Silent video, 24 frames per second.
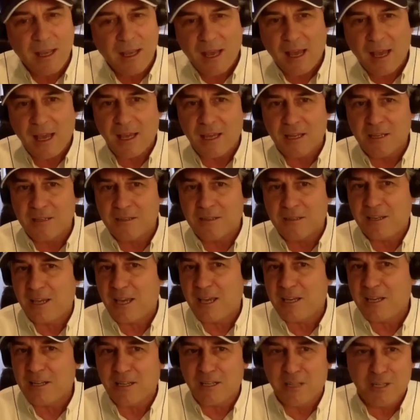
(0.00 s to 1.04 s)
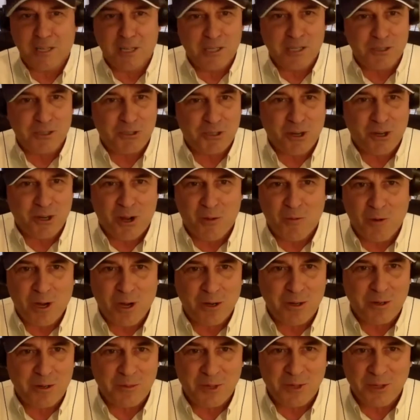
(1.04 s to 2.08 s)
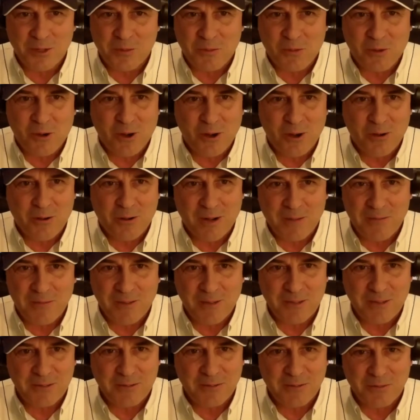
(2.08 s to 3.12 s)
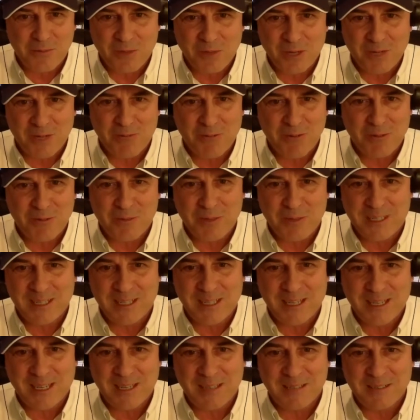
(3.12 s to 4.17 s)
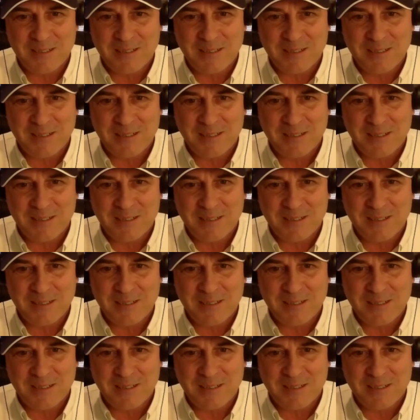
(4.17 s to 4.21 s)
Hey, Kaitlyn and Sean, welcome to the program. Thanks for being with me today.